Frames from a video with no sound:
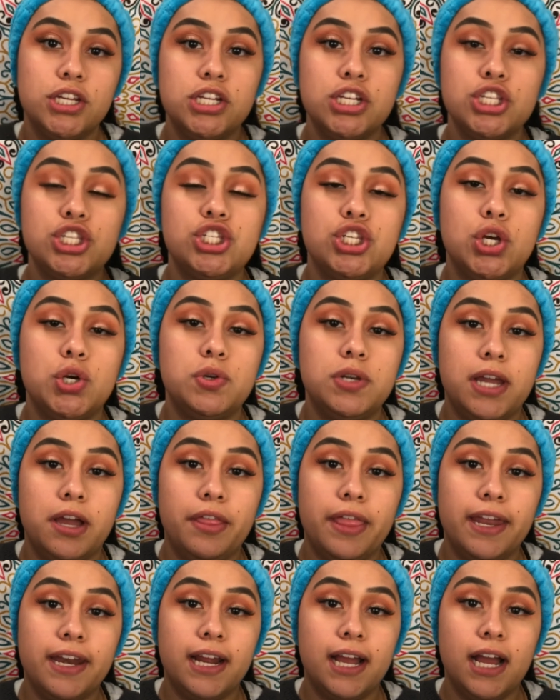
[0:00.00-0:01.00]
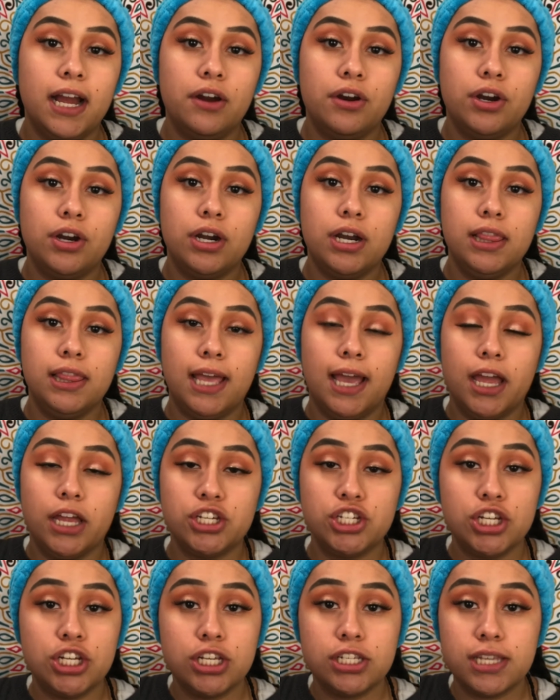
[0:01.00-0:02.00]
So now that our
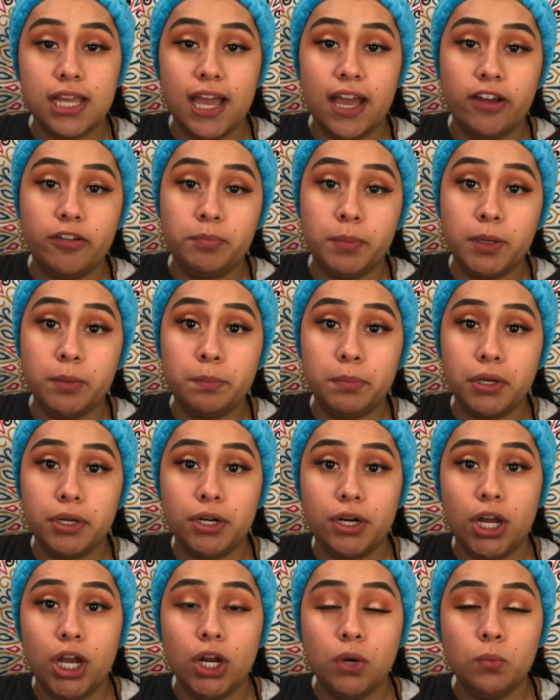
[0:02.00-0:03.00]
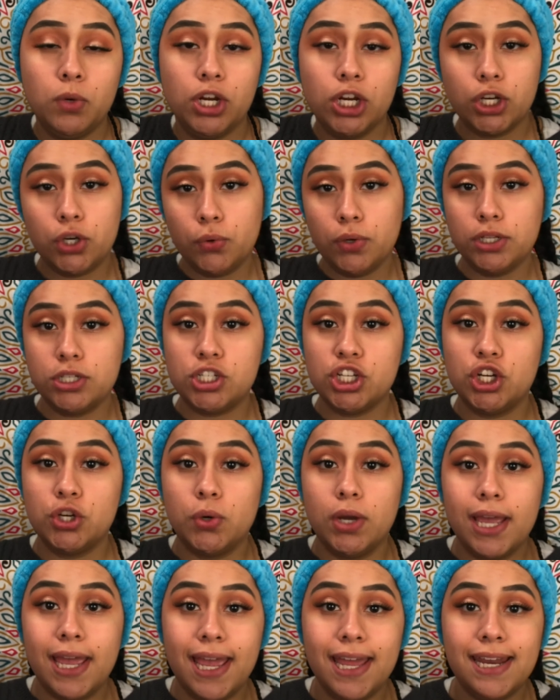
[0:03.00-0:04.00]
lashes have been put on, we are going to
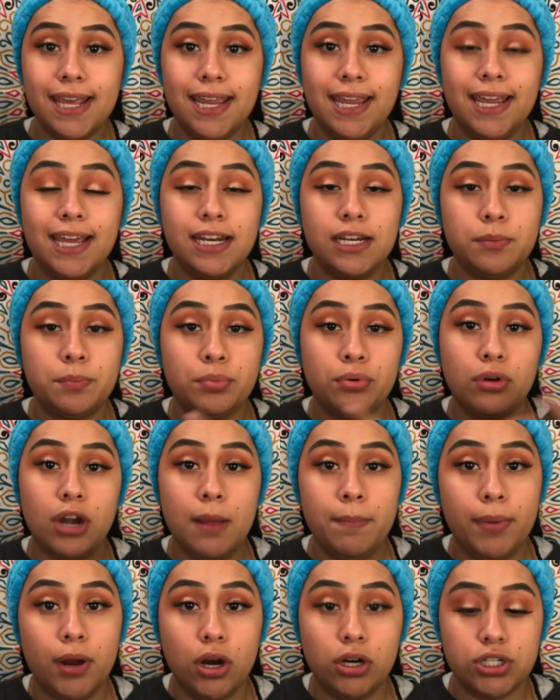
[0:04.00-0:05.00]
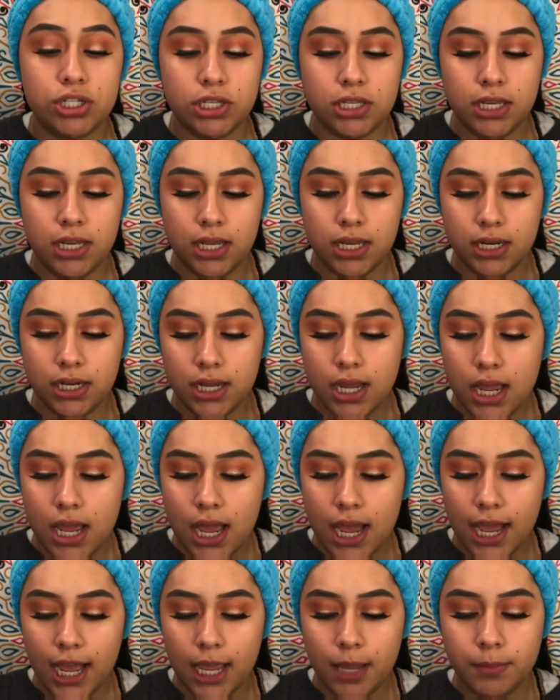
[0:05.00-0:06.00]
go ahead and prep our skin.
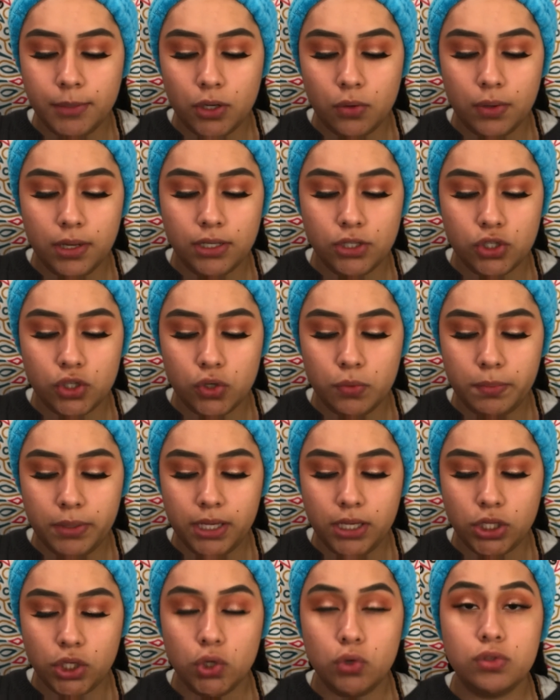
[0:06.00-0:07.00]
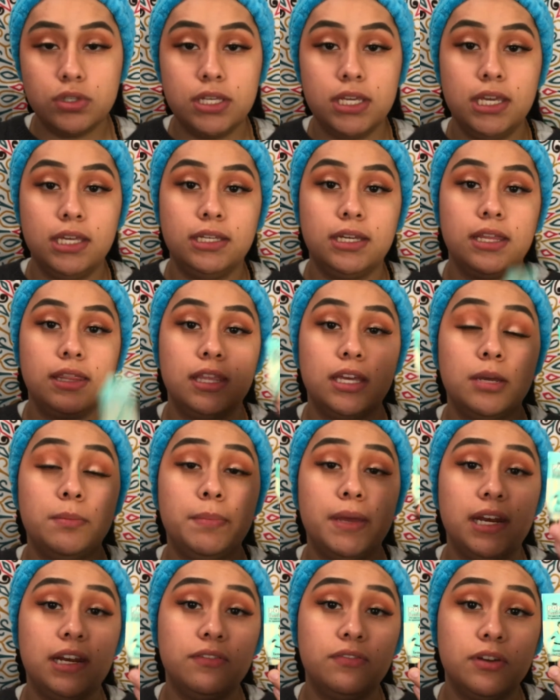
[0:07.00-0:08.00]
I'm going to be using the
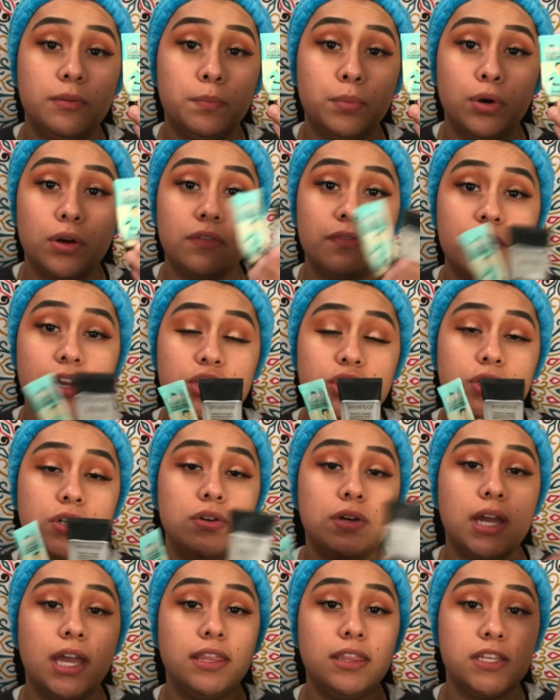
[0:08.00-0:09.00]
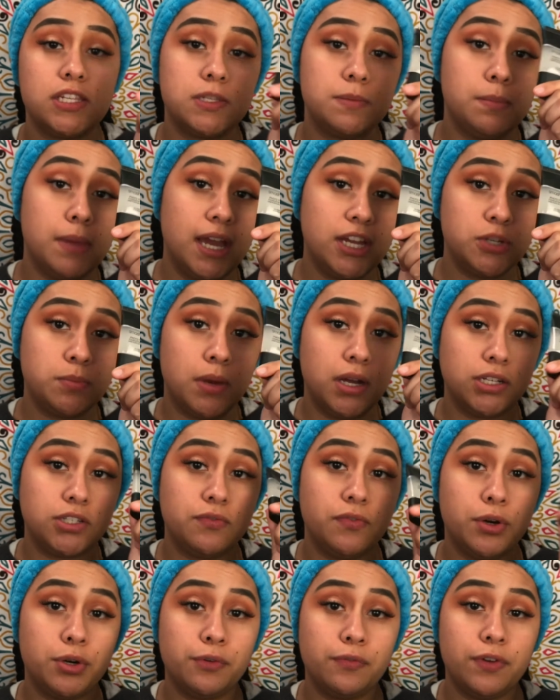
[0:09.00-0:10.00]
Benefit Professional and the Smashbox
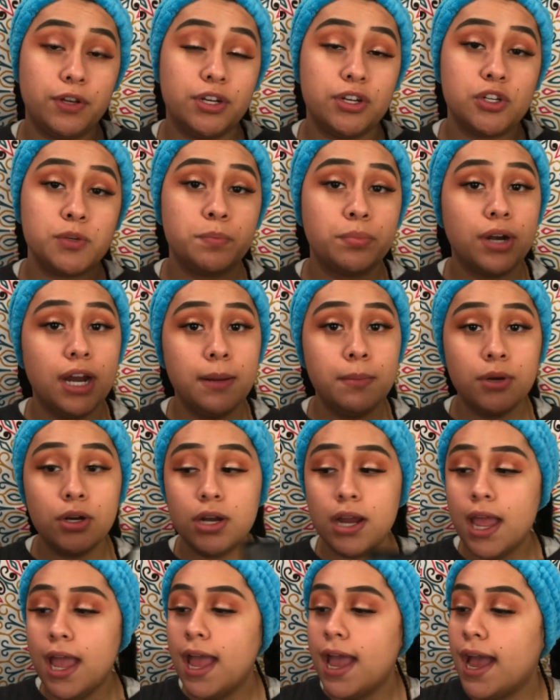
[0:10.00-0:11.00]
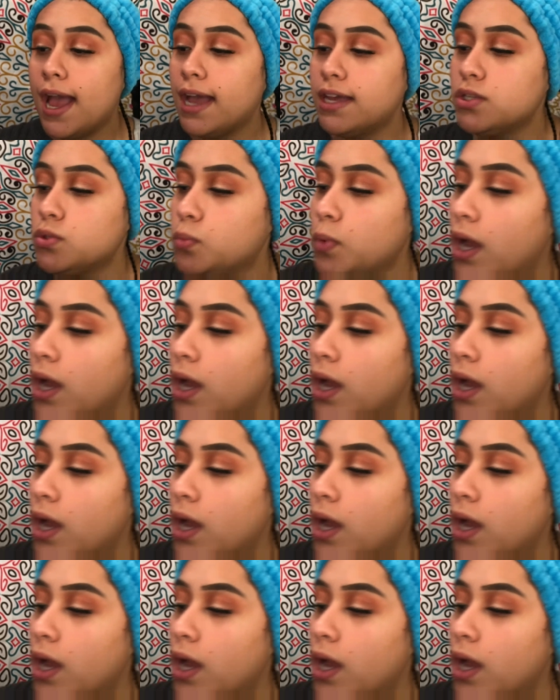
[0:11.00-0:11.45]
Photo Finish Primer, as